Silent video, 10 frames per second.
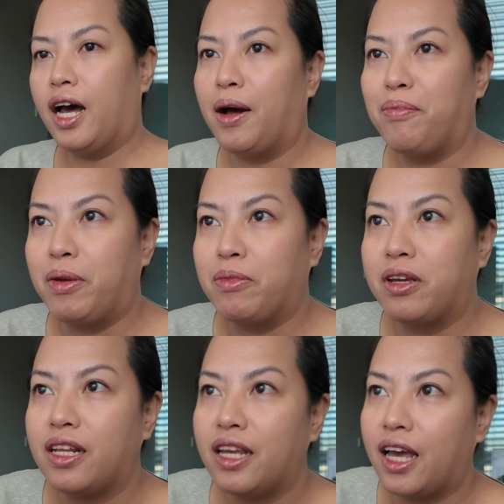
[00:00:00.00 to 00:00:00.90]

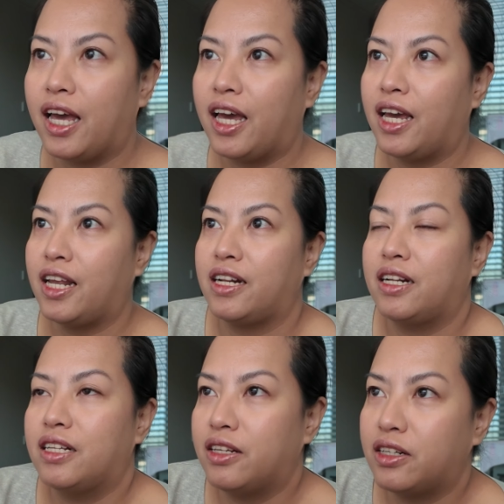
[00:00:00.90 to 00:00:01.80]
I'm gonna add,
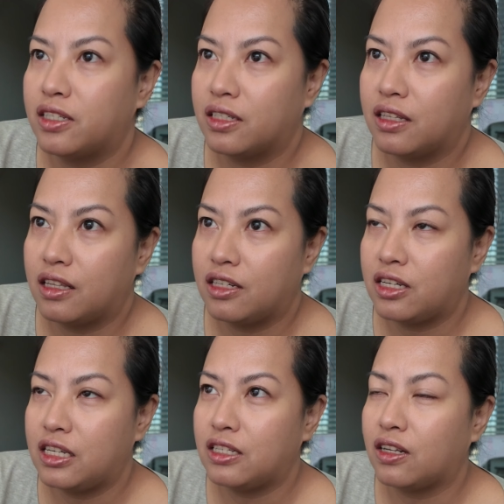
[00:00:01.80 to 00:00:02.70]

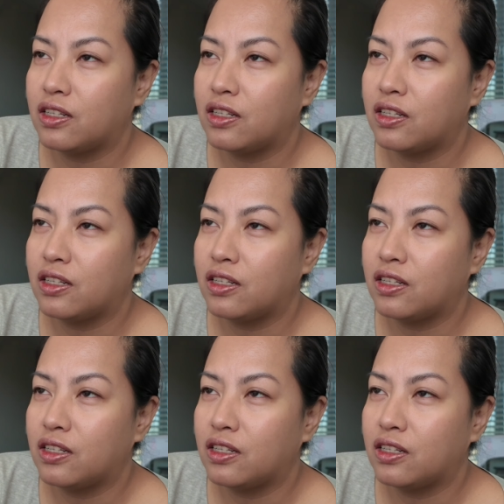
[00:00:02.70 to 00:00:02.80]
he's